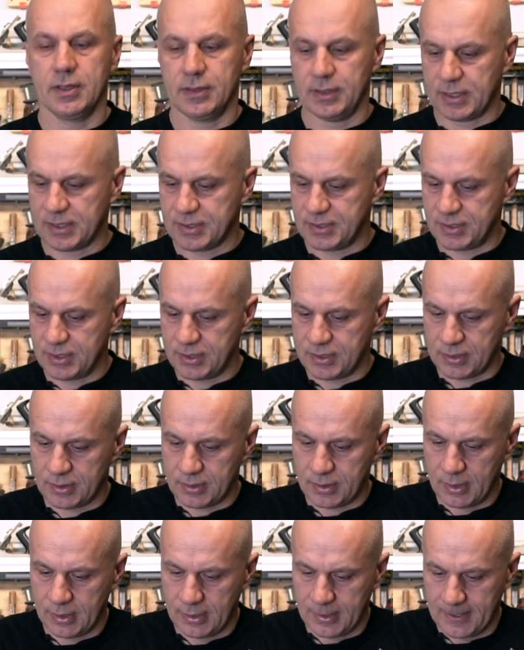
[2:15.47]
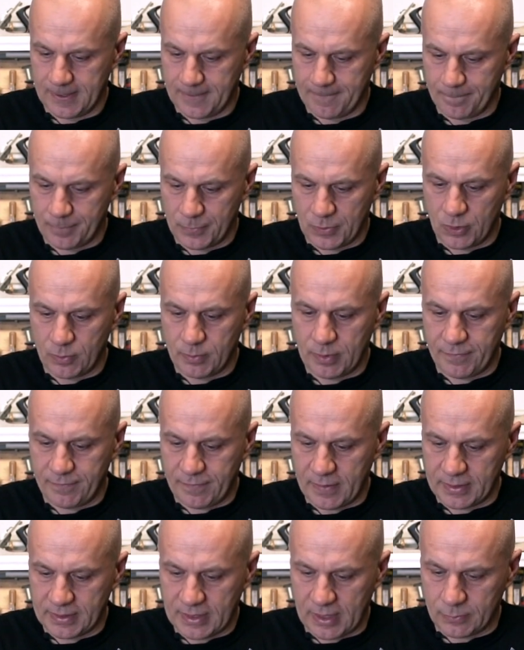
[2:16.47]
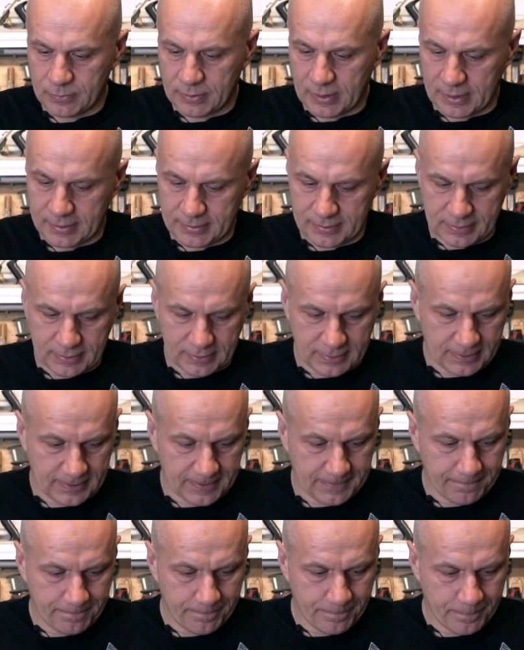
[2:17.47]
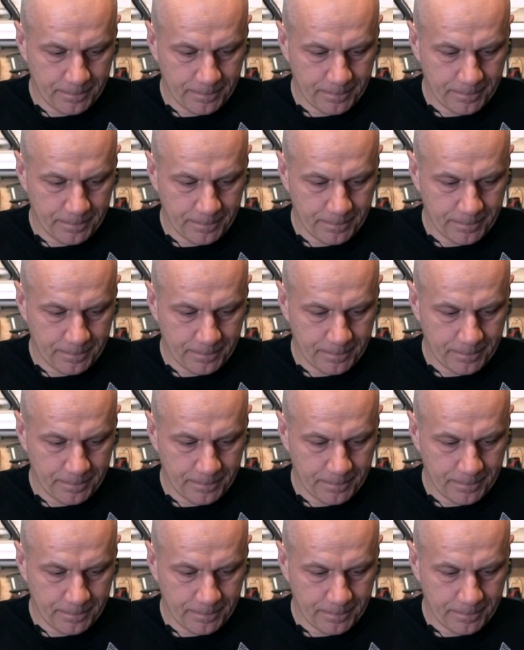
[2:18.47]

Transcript: next season, you may find out that